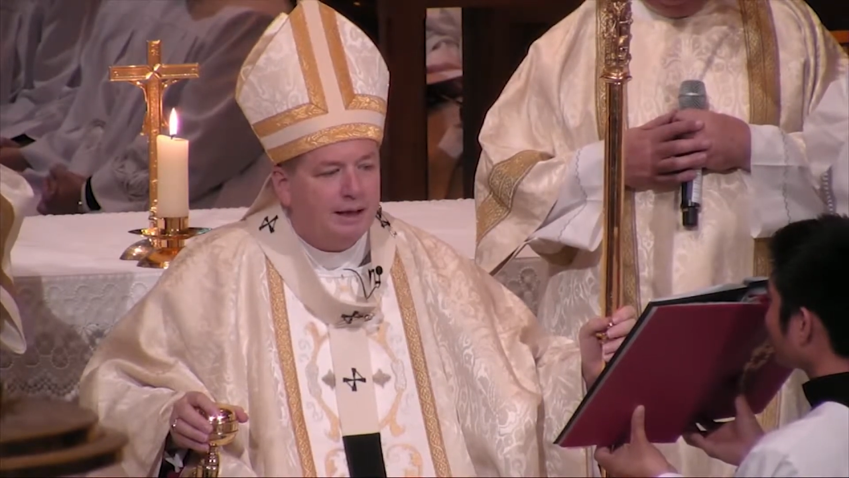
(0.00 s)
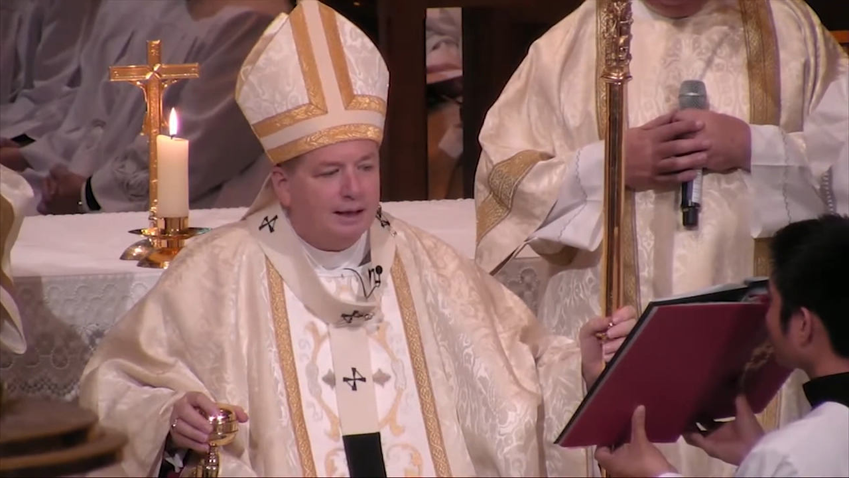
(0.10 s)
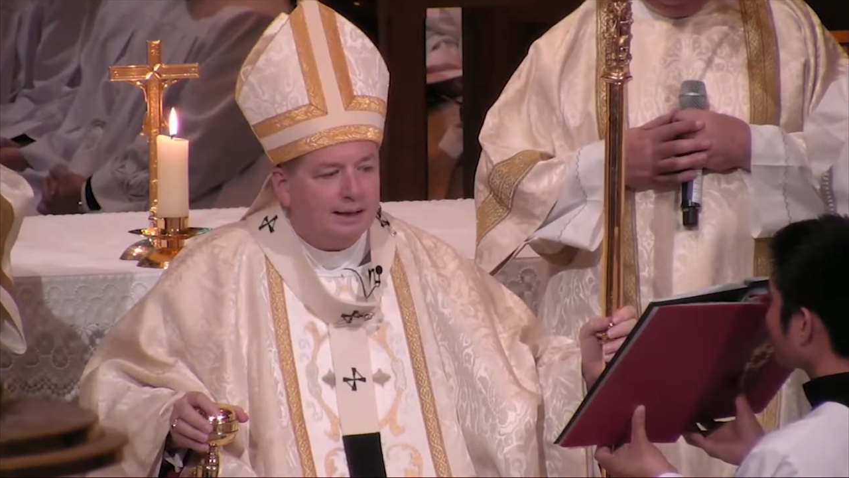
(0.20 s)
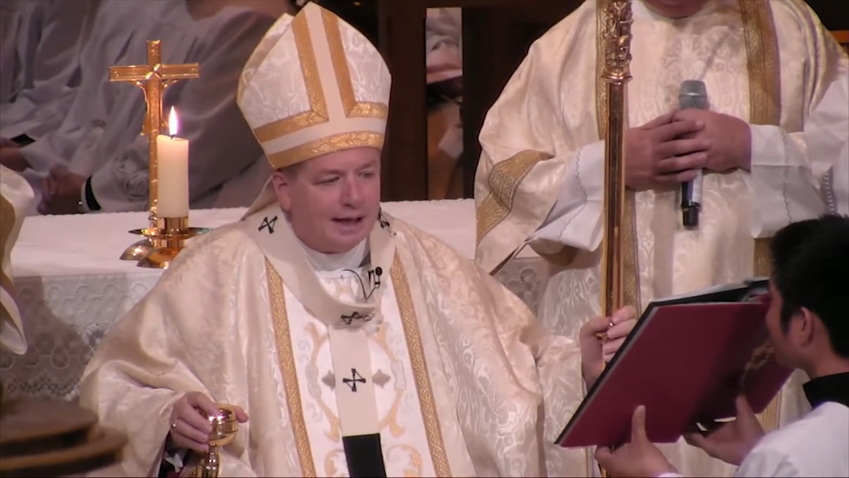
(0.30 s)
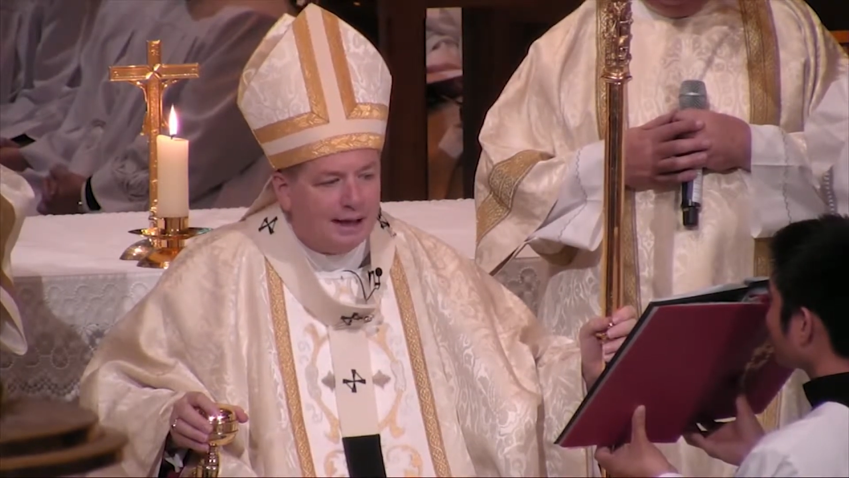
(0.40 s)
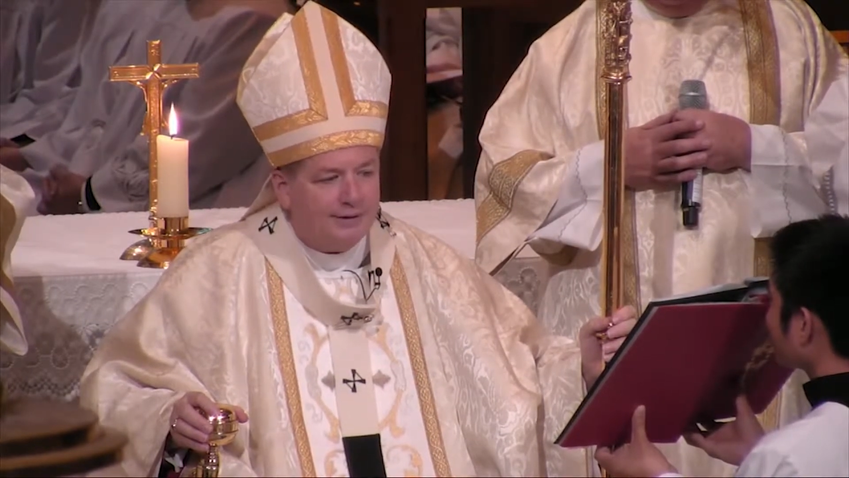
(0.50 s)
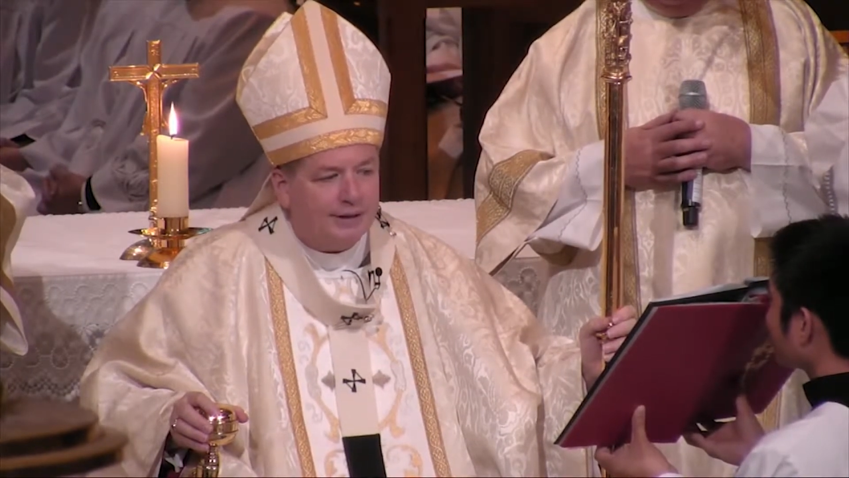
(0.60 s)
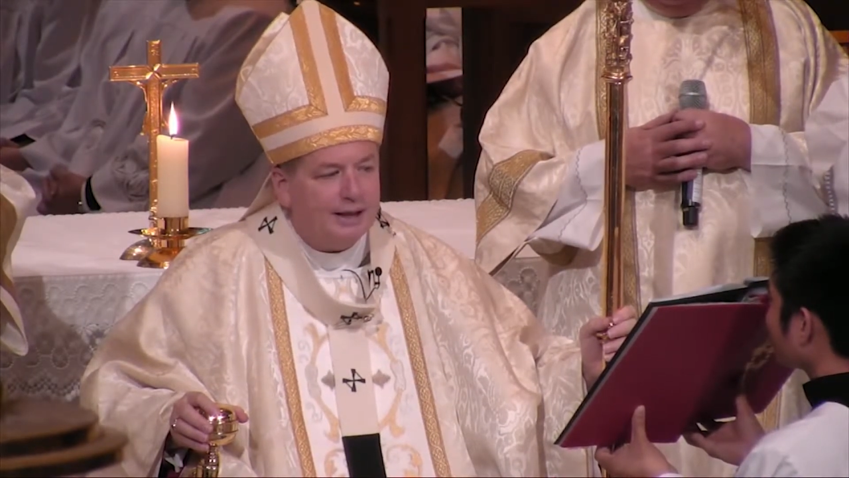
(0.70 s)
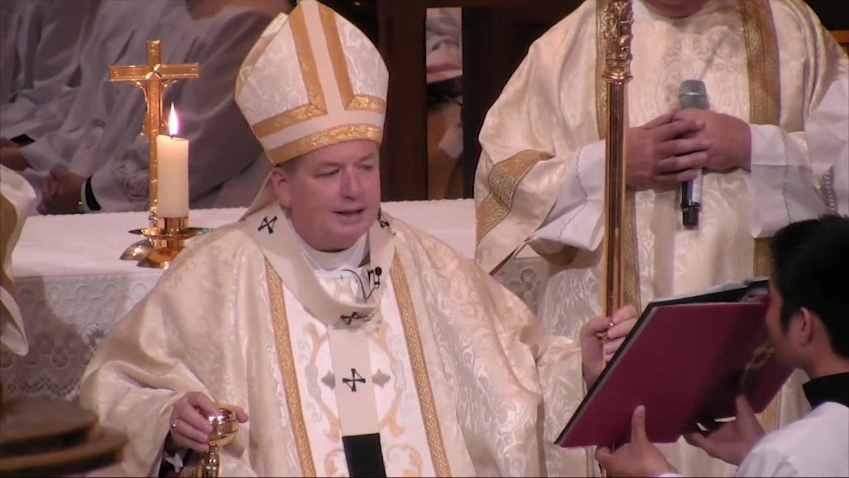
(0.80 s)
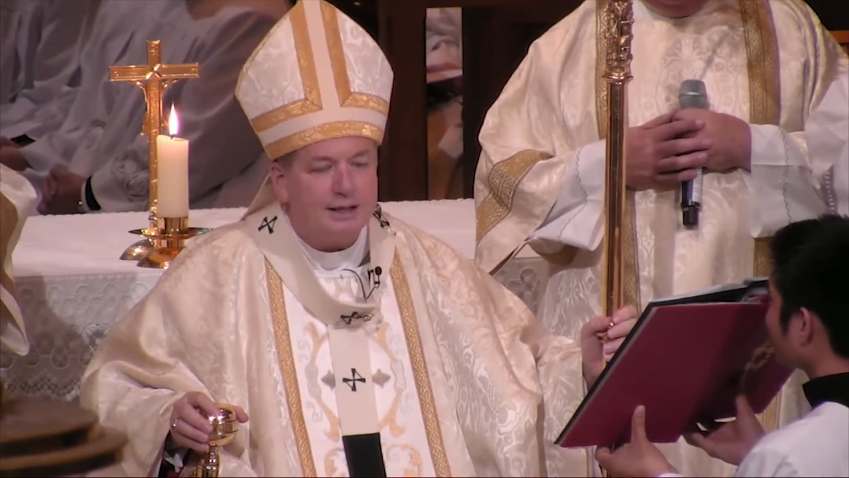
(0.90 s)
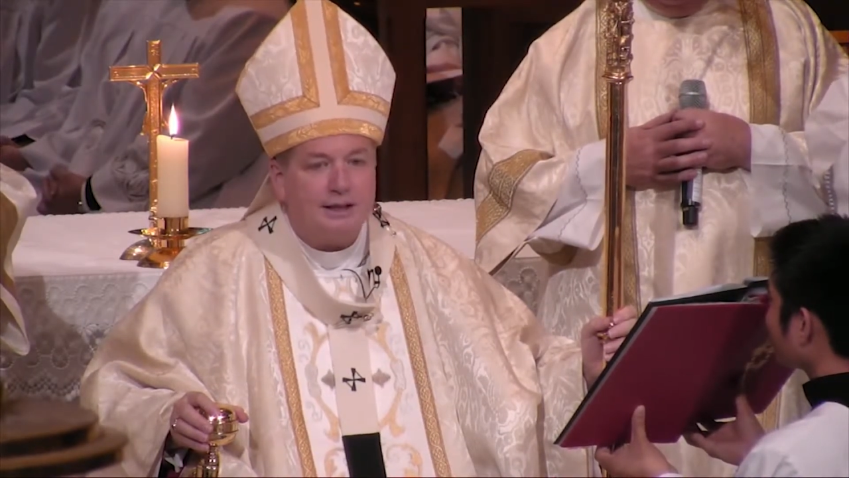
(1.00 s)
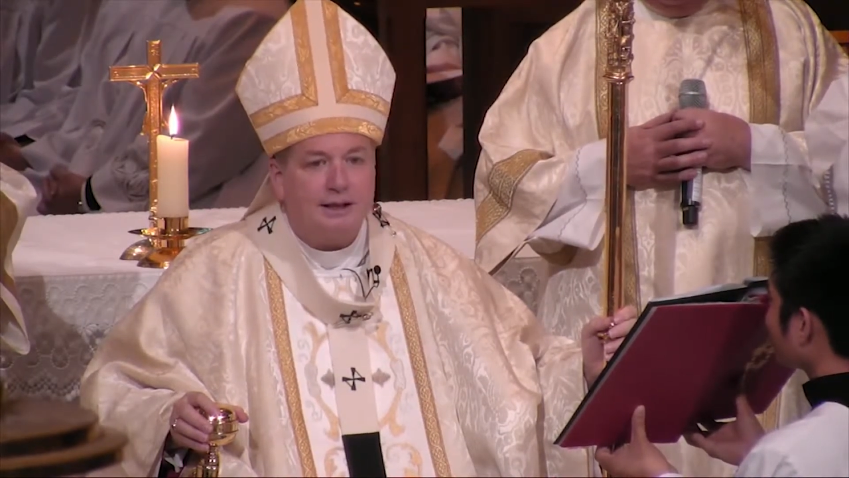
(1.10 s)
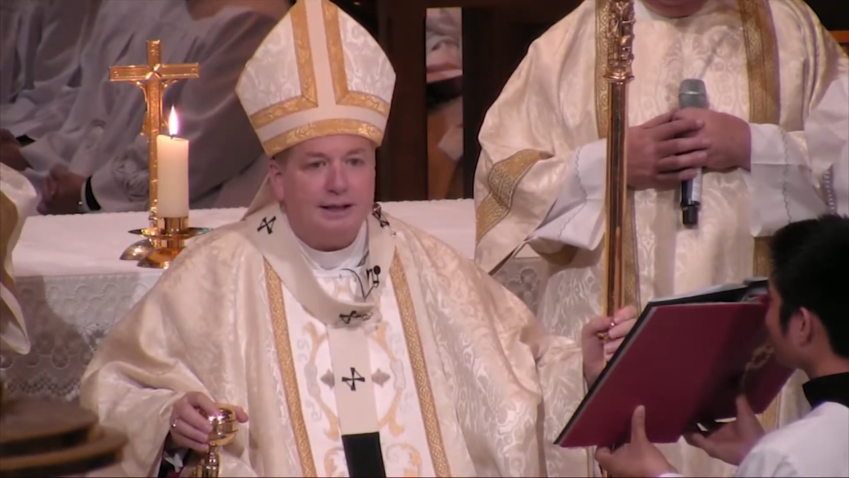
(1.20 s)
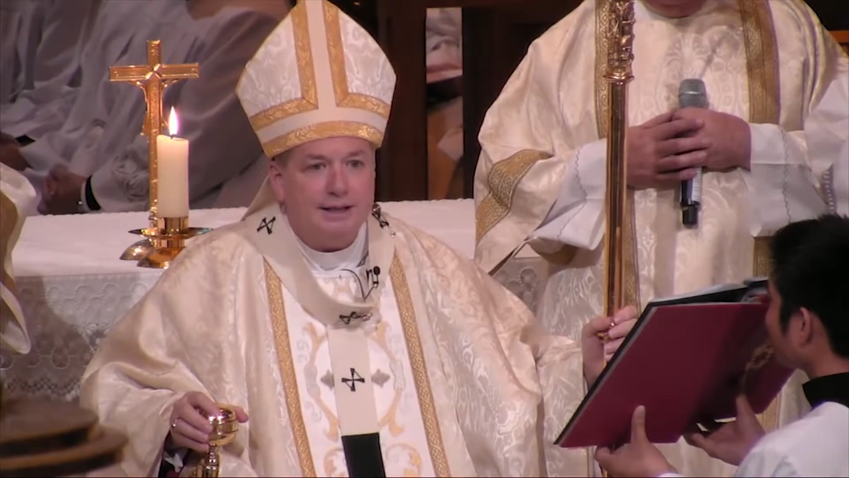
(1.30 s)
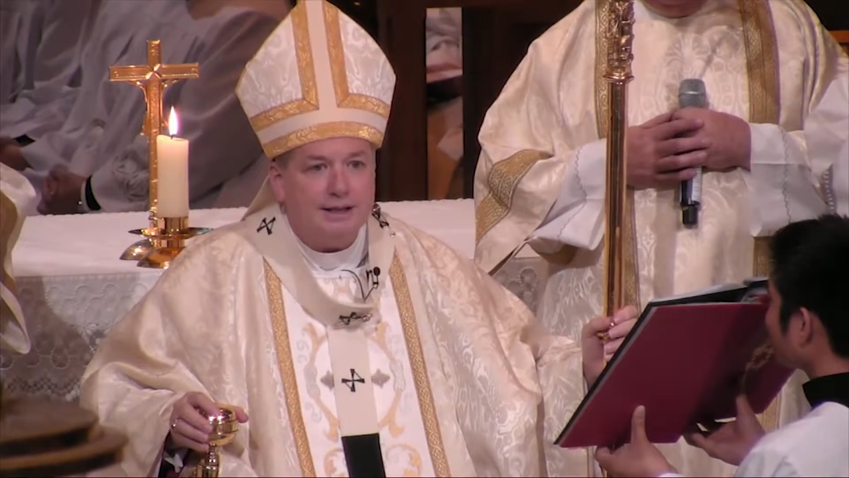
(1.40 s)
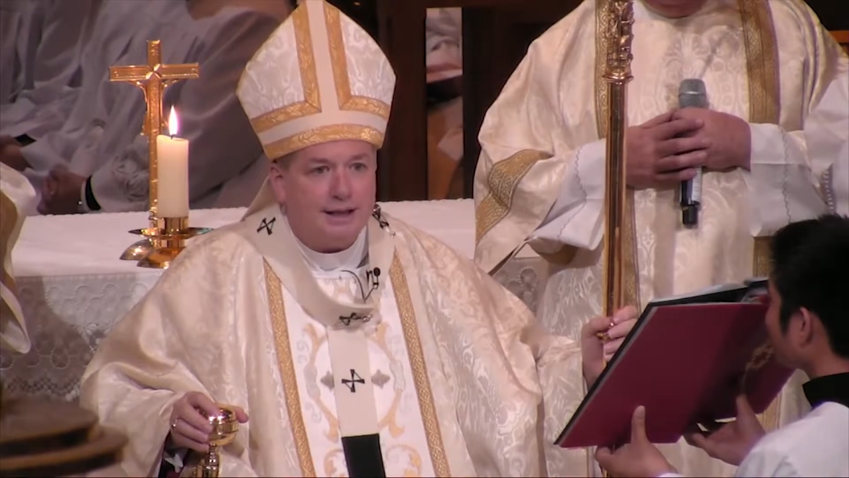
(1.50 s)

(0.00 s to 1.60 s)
Catholics, at least